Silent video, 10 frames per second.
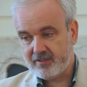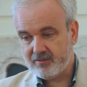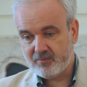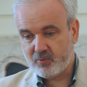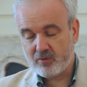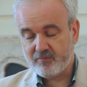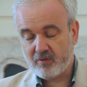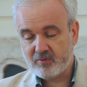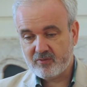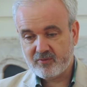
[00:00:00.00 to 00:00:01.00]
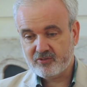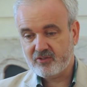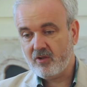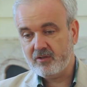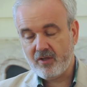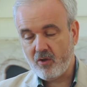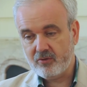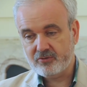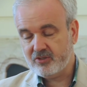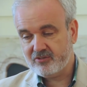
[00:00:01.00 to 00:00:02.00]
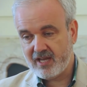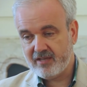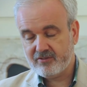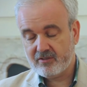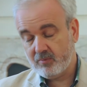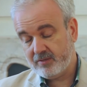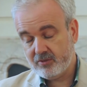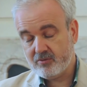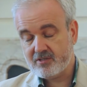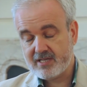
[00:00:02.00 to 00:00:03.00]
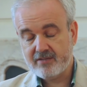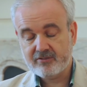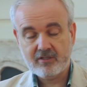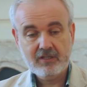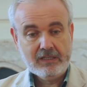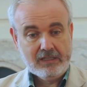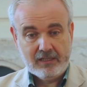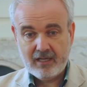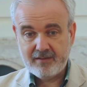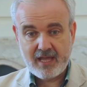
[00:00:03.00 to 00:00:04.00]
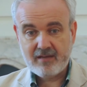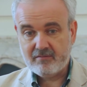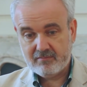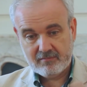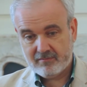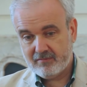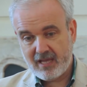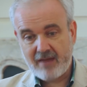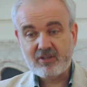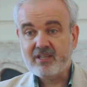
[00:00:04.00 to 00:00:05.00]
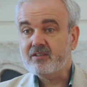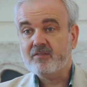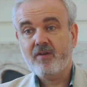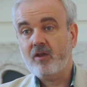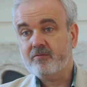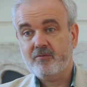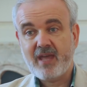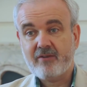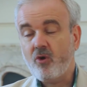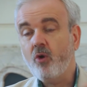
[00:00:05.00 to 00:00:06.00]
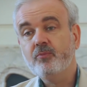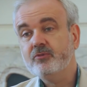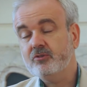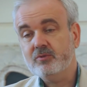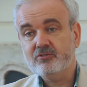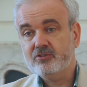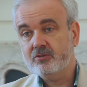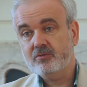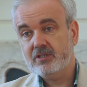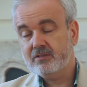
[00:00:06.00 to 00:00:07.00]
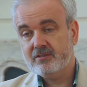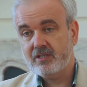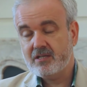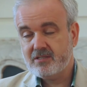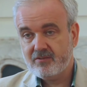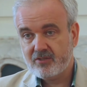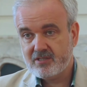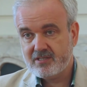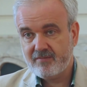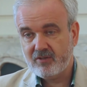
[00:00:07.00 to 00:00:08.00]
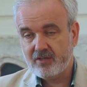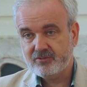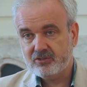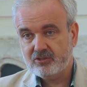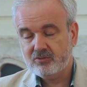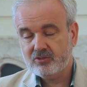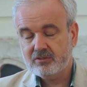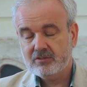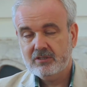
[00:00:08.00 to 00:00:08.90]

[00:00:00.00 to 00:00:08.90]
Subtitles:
the programme of government of the first Dáil, all those years later, well, a few years later, and then everything that followed from that up to and to the 1937 Constitution.